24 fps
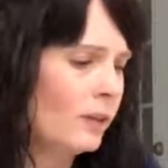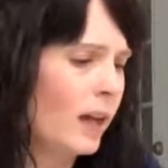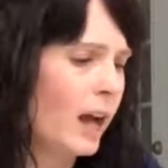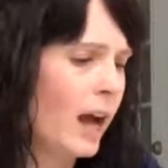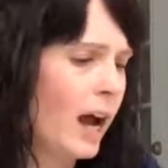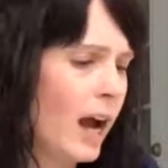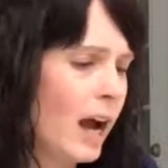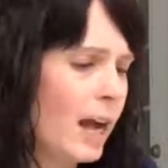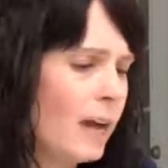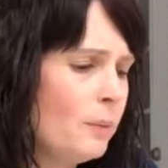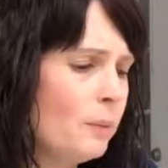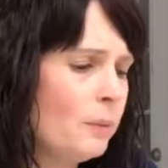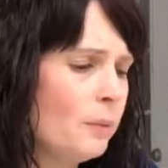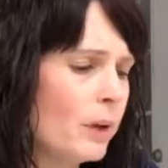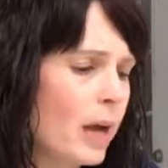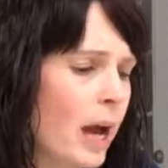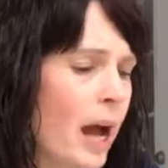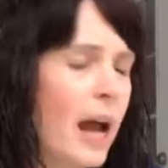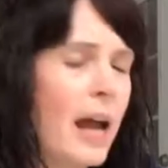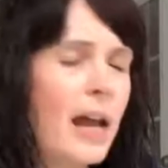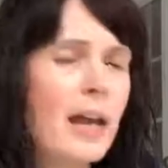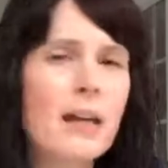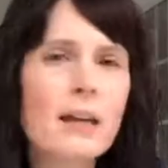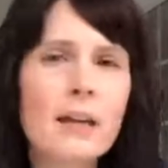
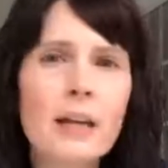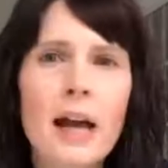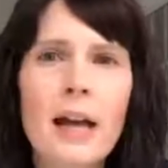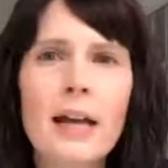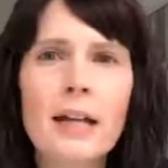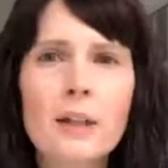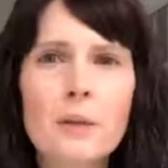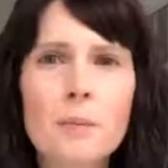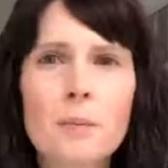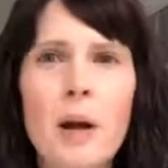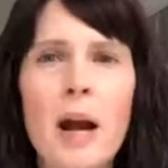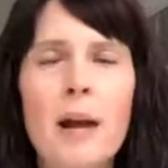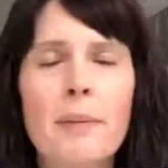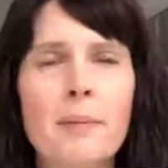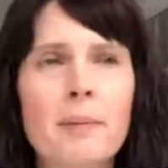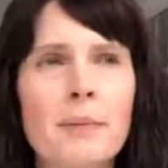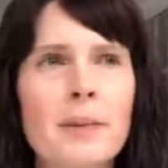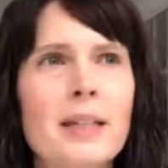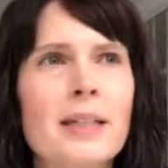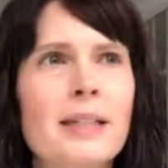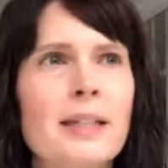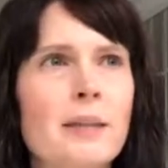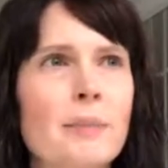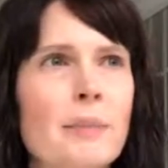I could
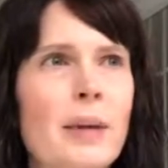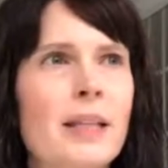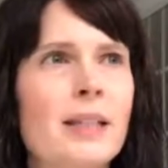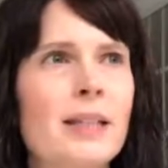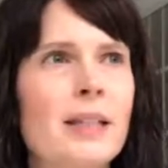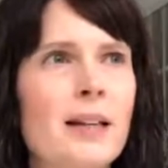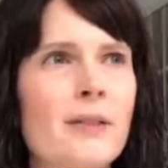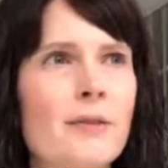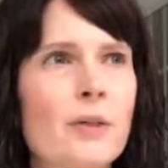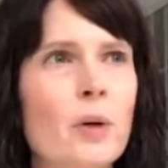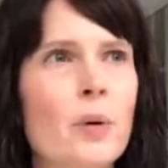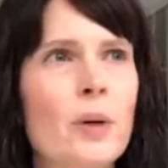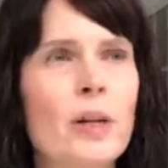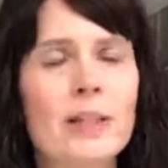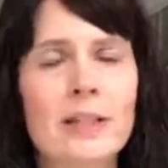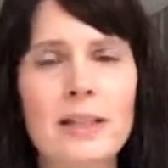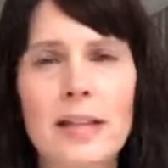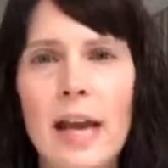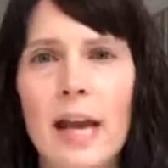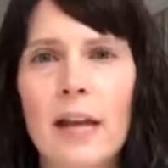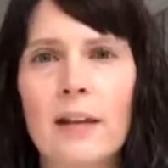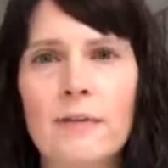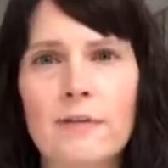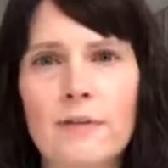probably see myself going
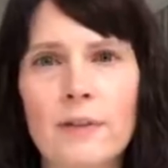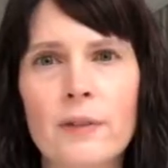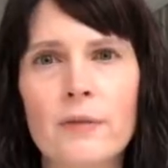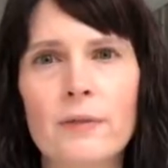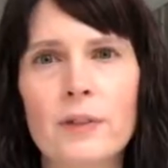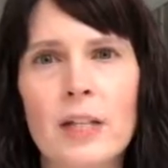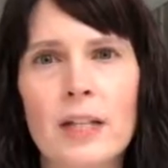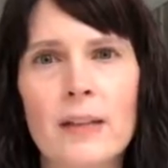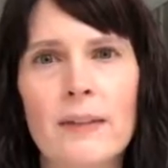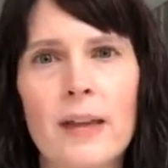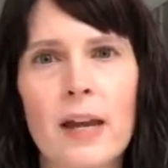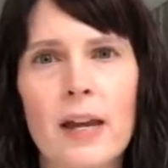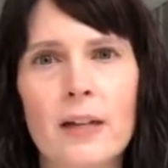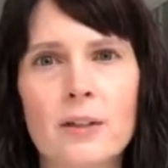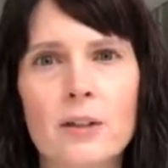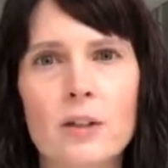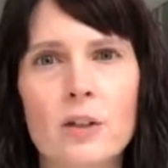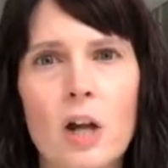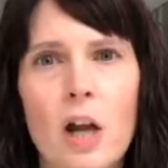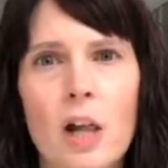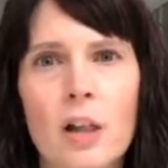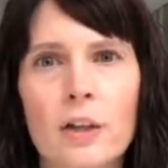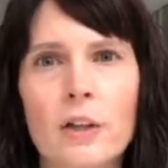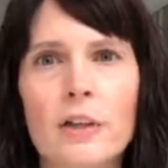$10,000,
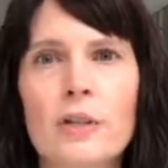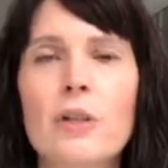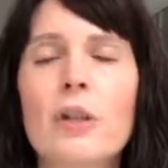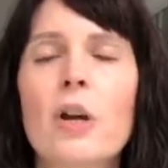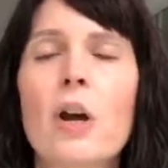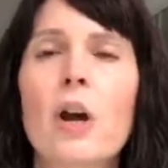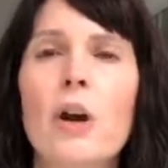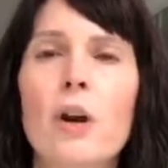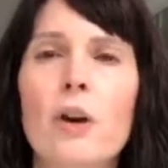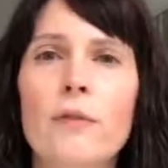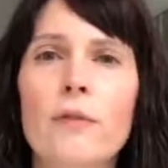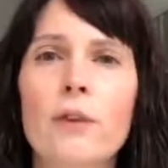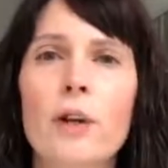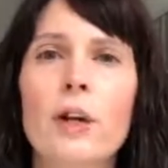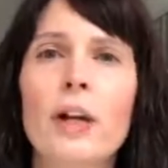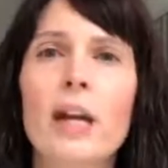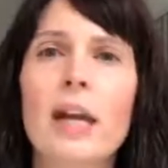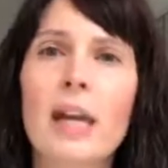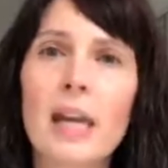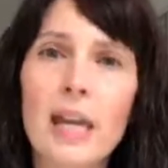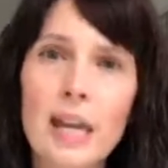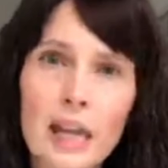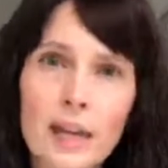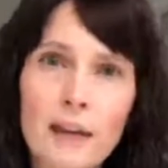$15,000
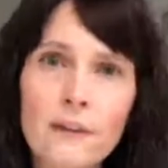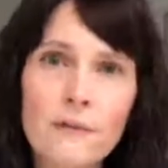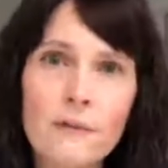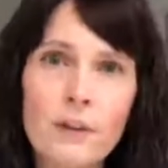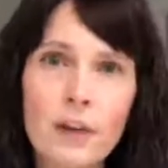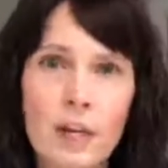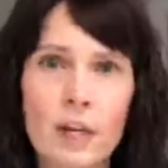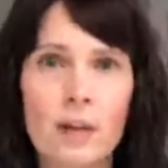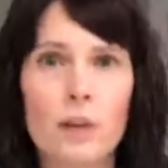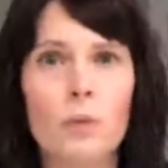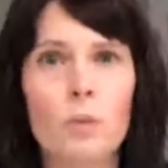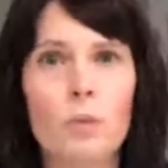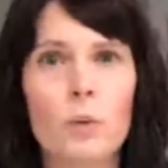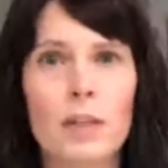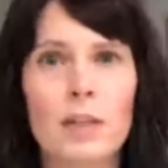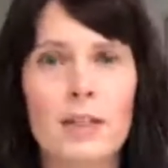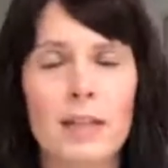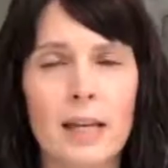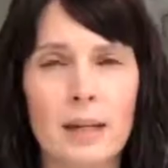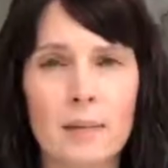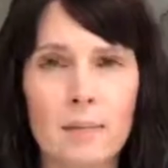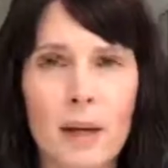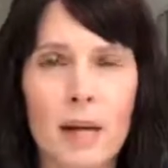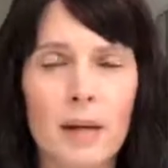over if it was
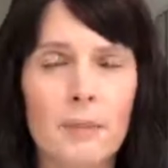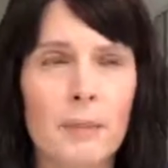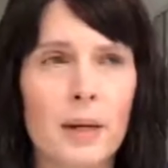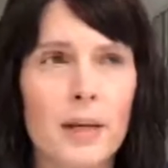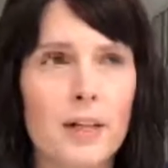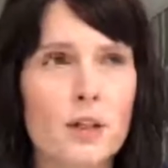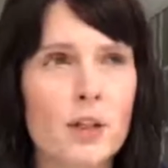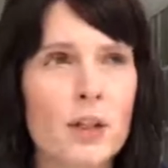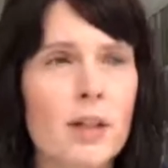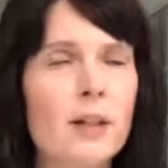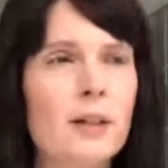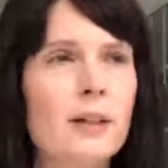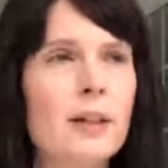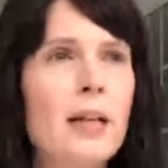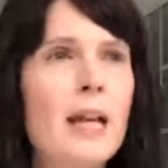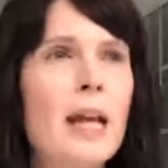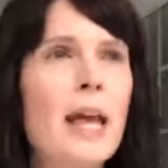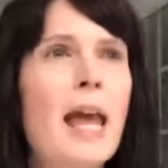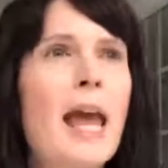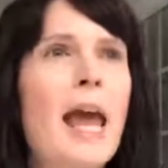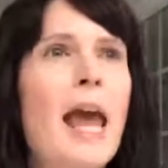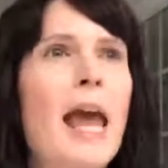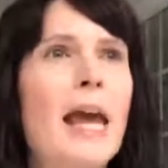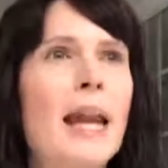in my budget,
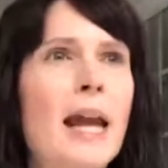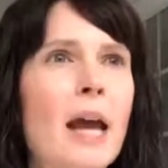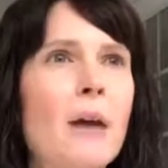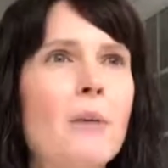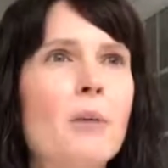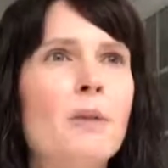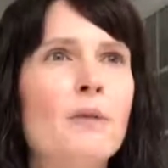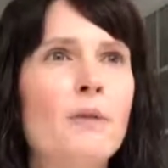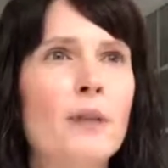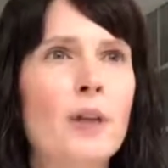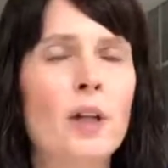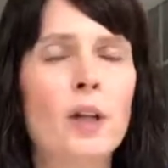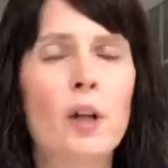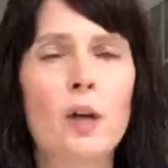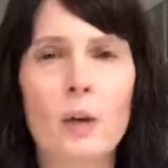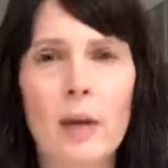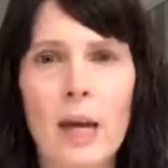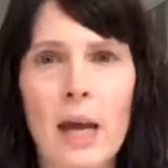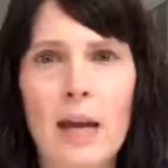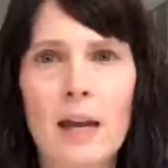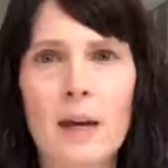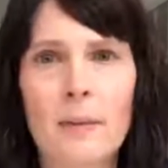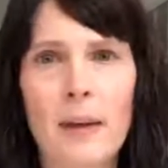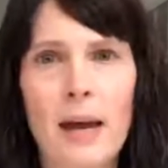and I would feel
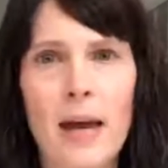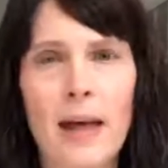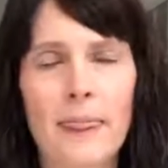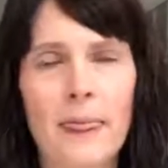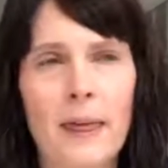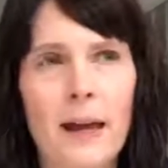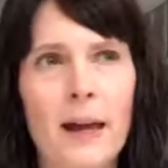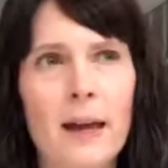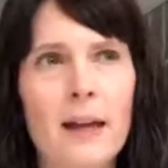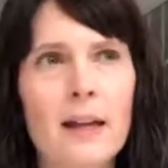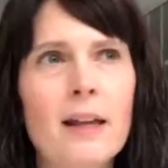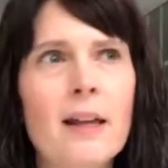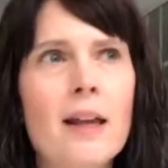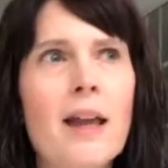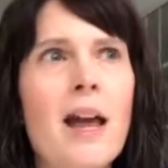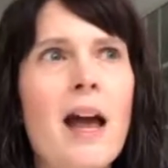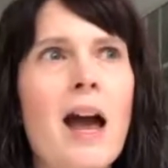okay about that.